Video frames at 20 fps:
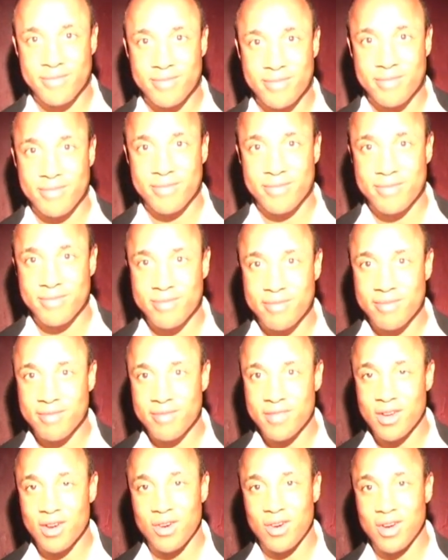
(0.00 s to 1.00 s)
boxing?
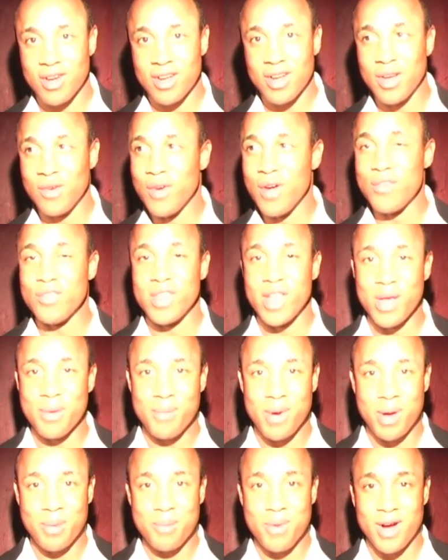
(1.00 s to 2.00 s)
Oh, I love everything
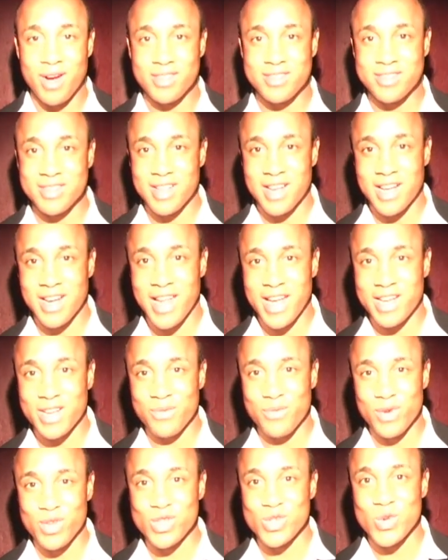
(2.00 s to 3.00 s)
about boxing. I like
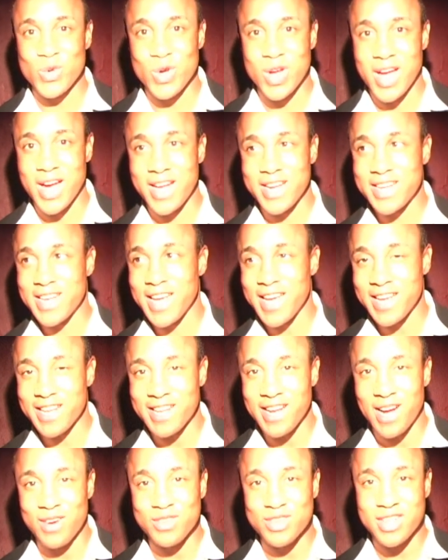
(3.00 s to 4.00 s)
the physical
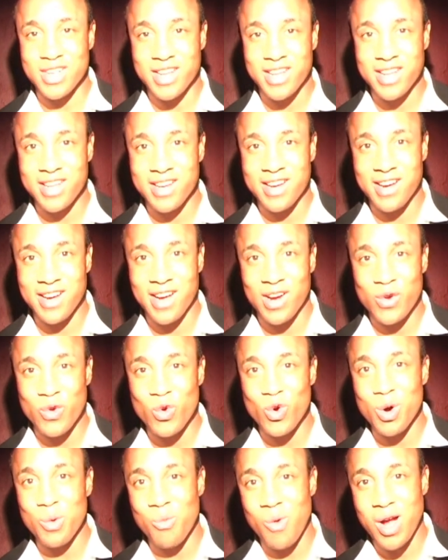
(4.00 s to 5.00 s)
contact. Obviously, uh, I
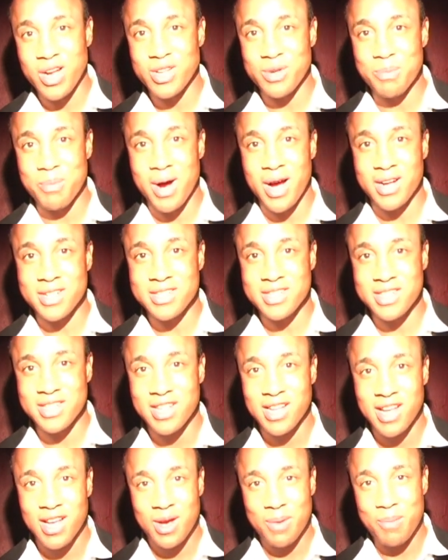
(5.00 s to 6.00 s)
grew up watching boxing.
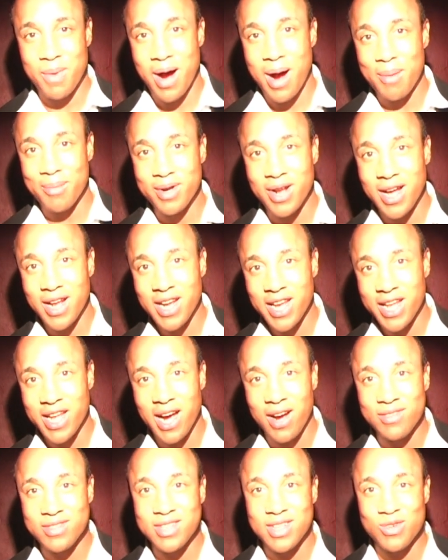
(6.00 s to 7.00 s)
Muhammad Ali
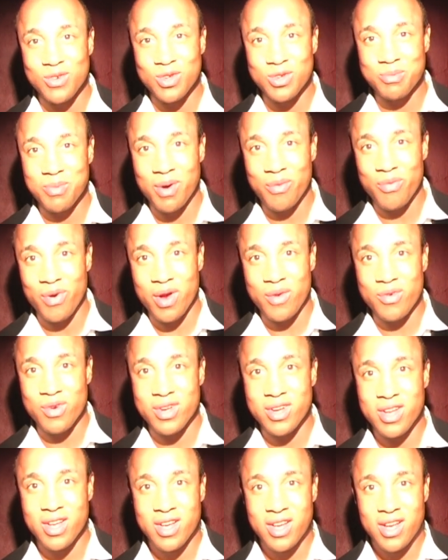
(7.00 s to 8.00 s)
obviously was my
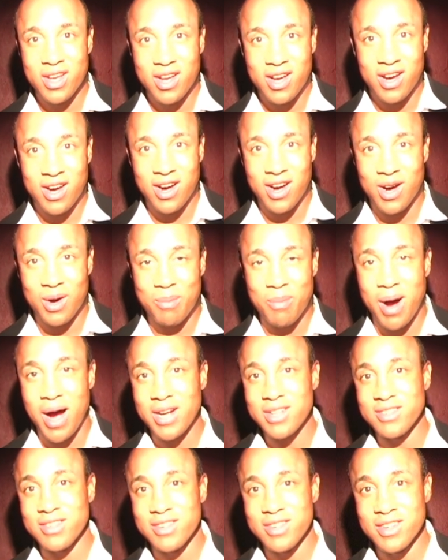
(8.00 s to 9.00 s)
favorite uh,
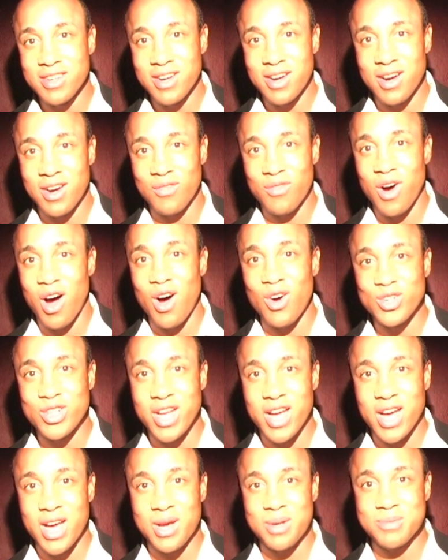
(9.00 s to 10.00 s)
boxer uh, of all
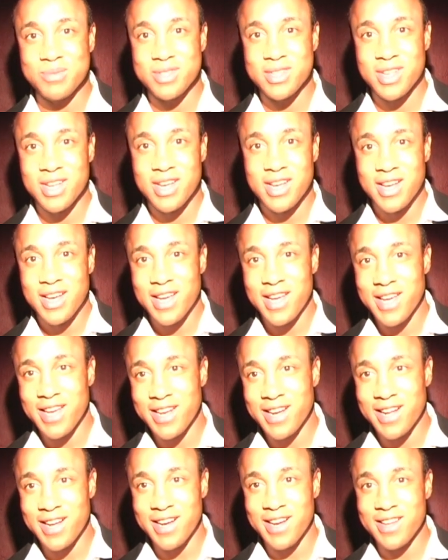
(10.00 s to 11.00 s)
times,
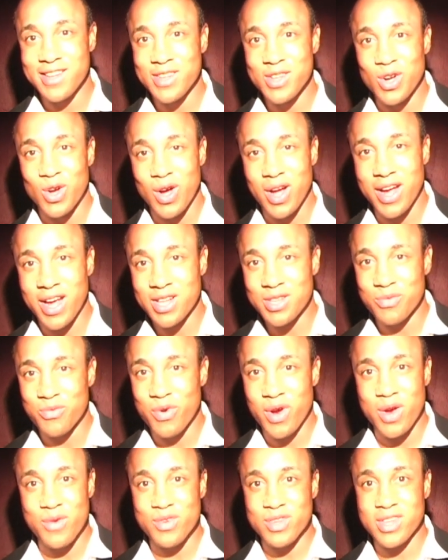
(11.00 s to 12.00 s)
and uh, you know I got some
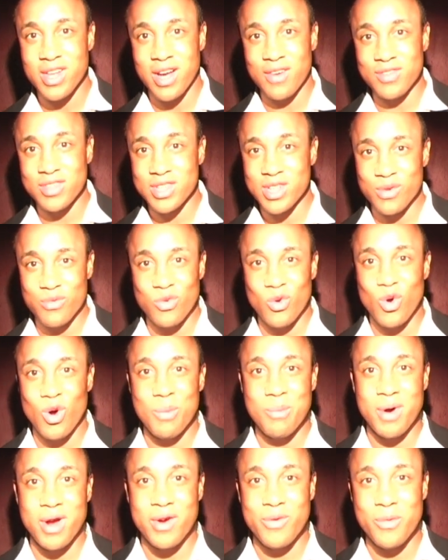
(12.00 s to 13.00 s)
favorites. Obviously,
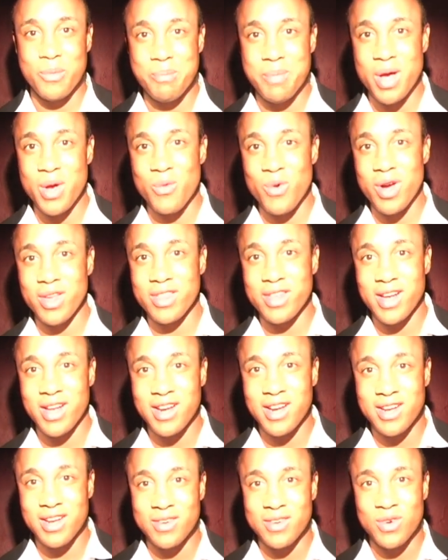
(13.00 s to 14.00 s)
Floyd May Mayweather. I
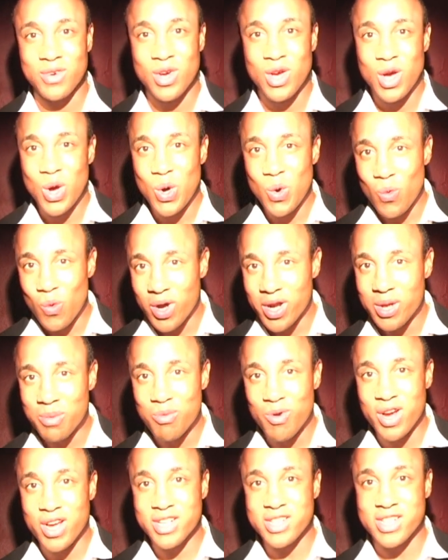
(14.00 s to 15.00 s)
love what he
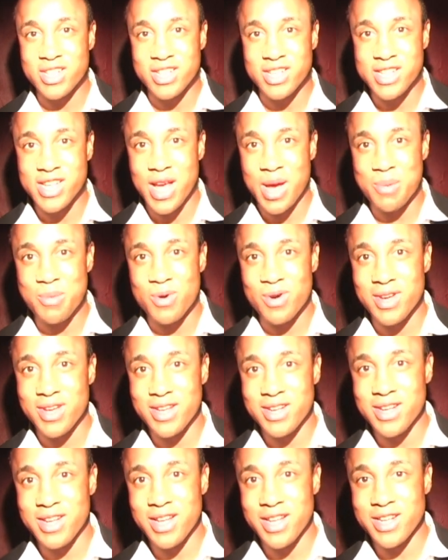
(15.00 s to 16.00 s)
brings to the table
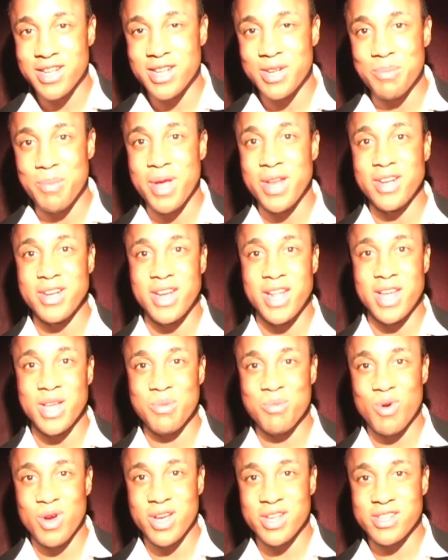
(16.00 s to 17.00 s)
and, and, the demeanor that he
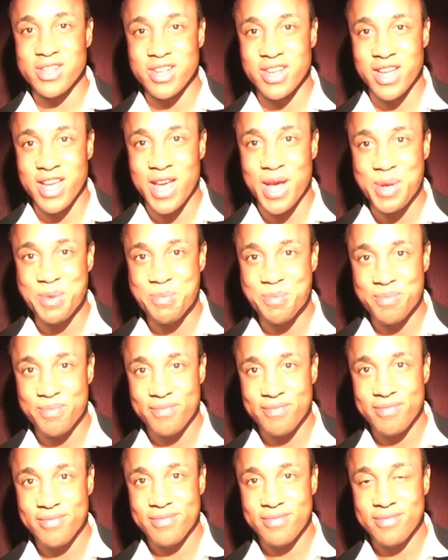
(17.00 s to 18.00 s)
brings to the game.
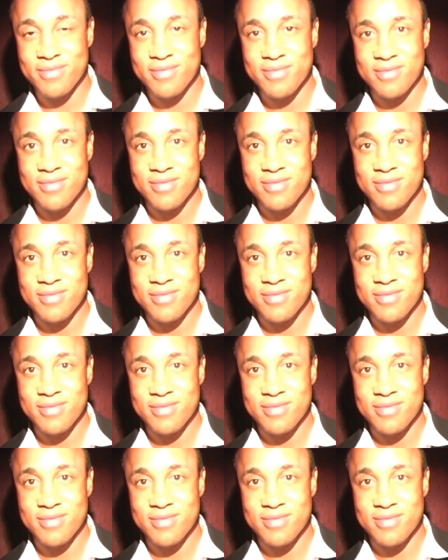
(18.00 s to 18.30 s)
Okay,